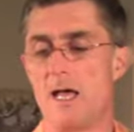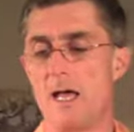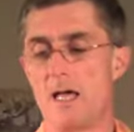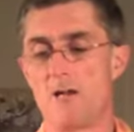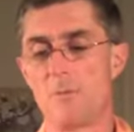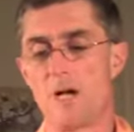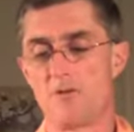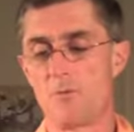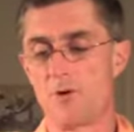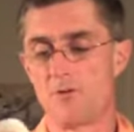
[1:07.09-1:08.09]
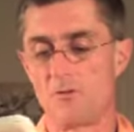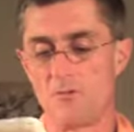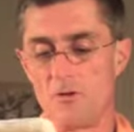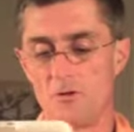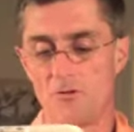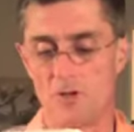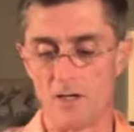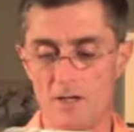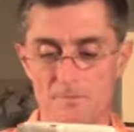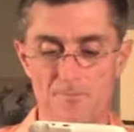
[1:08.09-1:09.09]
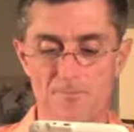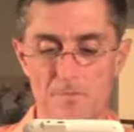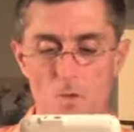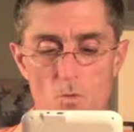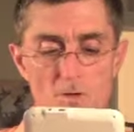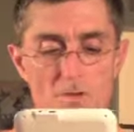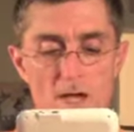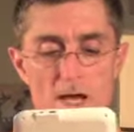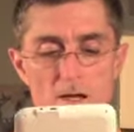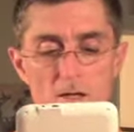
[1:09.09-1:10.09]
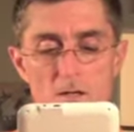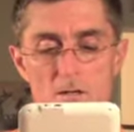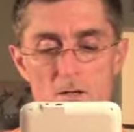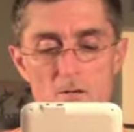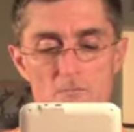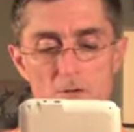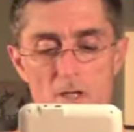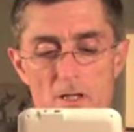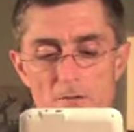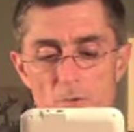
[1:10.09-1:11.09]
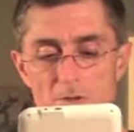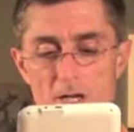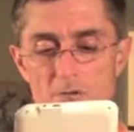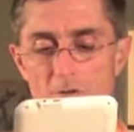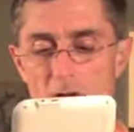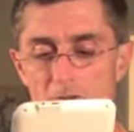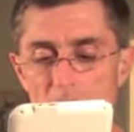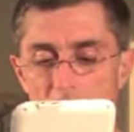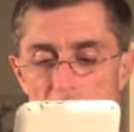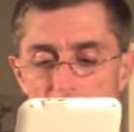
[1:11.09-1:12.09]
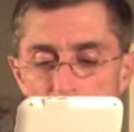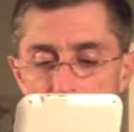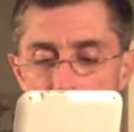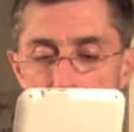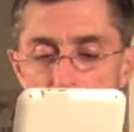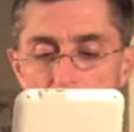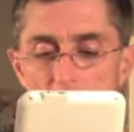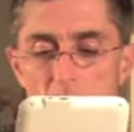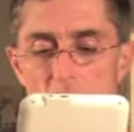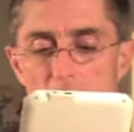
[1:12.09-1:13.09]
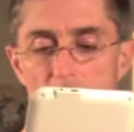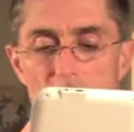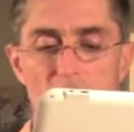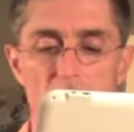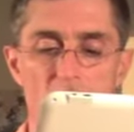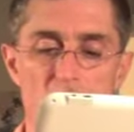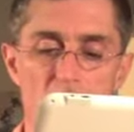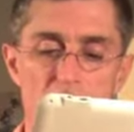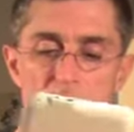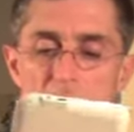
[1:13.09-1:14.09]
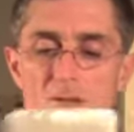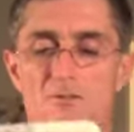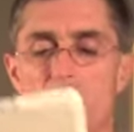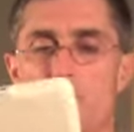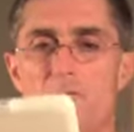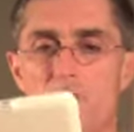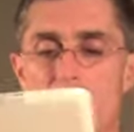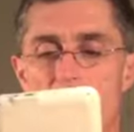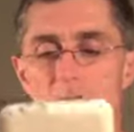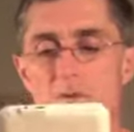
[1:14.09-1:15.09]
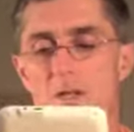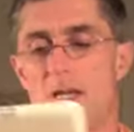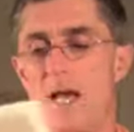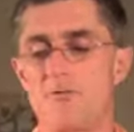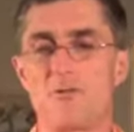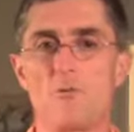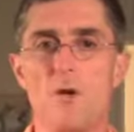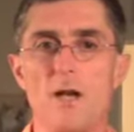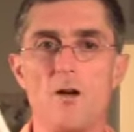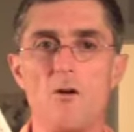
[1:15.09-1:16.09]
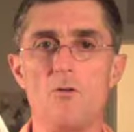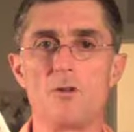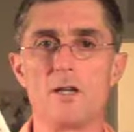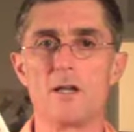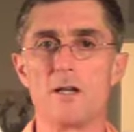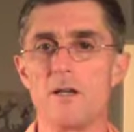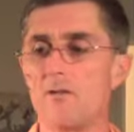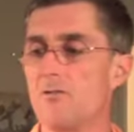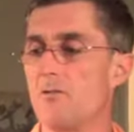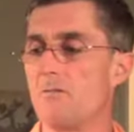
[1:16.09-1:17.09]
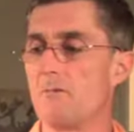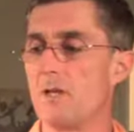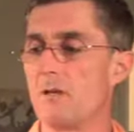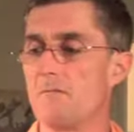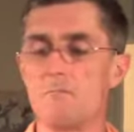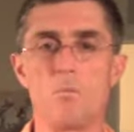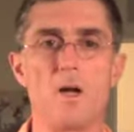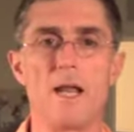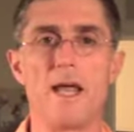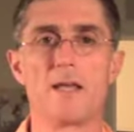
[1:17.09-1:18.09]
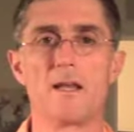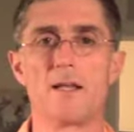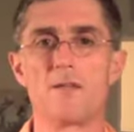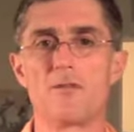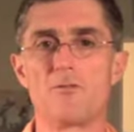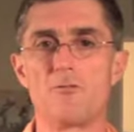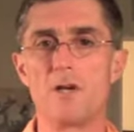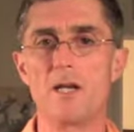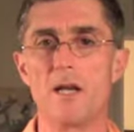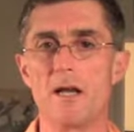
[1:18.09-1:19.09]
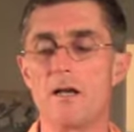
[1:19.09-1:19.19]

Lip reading: And in my experience of using it, what that translates to is it's sort of, if the natural way to hold it is in one hand like this reading,